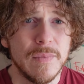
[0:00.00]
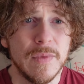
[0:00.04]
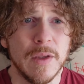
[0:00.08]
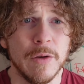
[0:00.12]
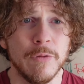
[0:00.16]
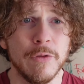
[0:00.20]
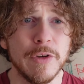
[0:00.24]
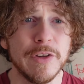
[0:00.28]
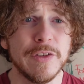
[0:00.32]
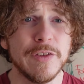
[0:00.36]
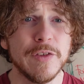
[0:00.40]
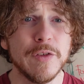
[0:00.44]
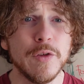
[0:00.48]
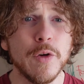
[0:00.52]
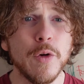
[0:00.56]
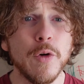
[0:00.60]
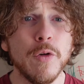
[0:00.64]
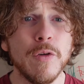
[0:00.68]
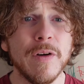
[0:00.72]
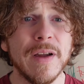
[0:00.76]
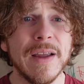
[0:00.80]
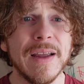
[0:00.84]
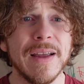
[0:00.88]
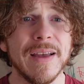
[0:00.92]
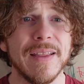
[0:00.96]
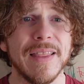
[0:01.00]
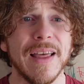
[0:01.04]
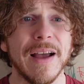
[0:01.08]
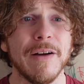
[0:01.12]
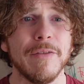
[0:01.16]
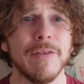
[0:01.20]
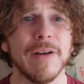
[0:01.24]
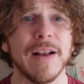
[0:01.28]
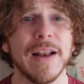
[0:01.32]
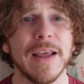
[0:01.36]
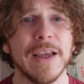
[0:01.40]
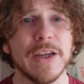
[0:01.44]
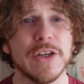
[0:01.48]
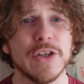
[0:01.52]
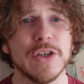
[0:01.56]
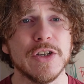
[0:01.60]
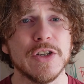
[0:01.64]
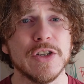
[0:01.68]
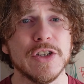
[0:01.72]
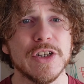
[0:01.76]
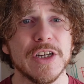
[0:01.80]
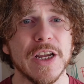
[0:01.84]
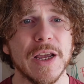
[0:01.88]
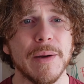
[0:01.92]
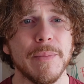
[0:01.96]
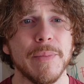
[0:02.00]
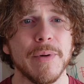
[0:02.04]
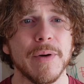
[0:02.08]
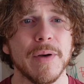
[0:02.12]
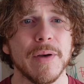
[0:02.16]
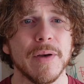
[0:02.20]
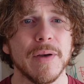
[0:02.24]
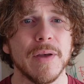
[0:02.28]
Restoring that relationship,